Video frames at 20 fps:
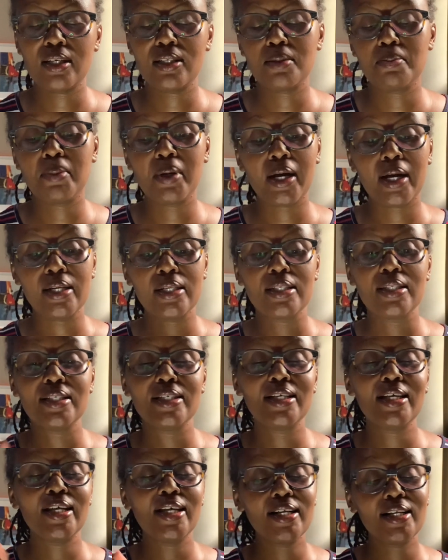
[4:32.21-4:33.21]
But
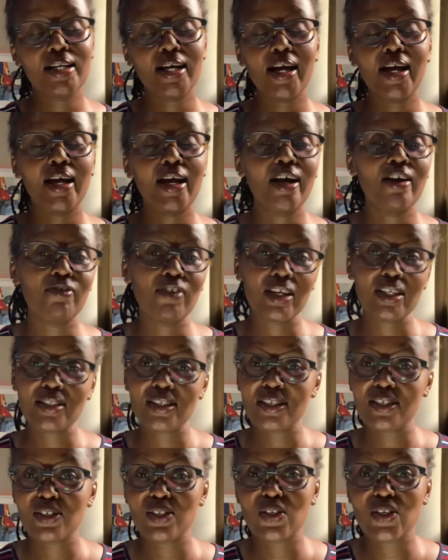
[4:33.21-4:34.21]
until I have access
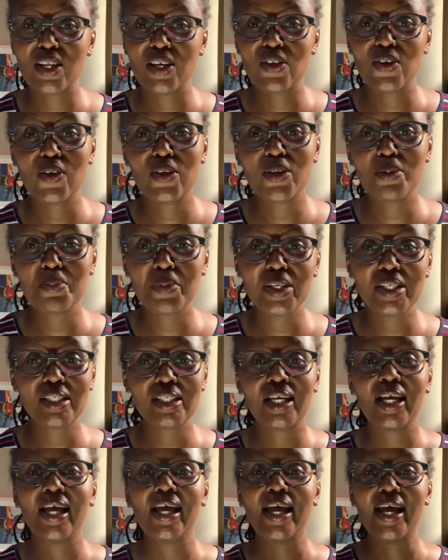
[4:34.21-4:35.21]
to the document,
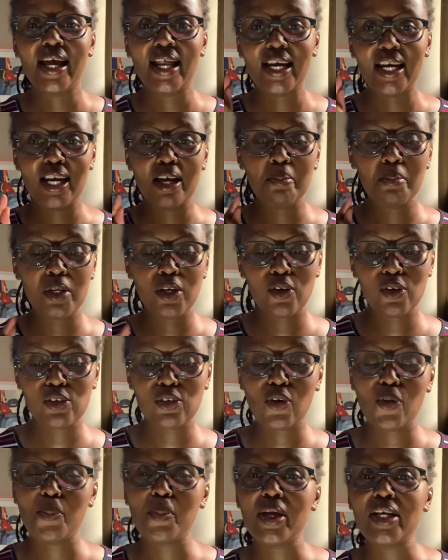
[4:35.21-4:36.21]
let me not
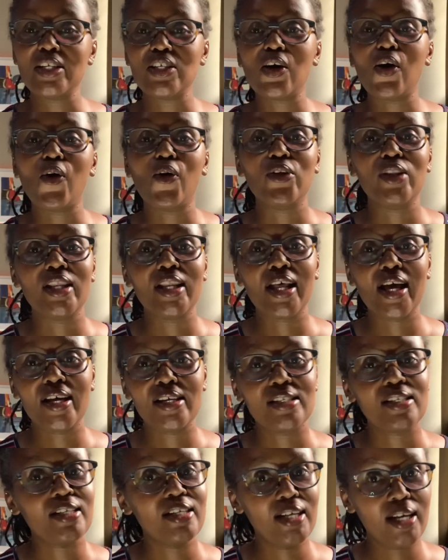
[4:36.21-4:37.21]
comment on that
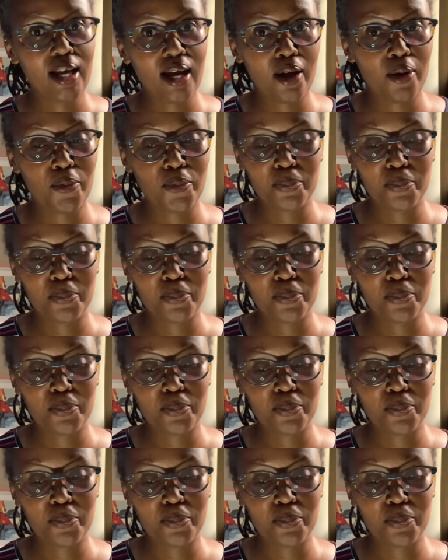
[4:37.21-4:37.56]
now.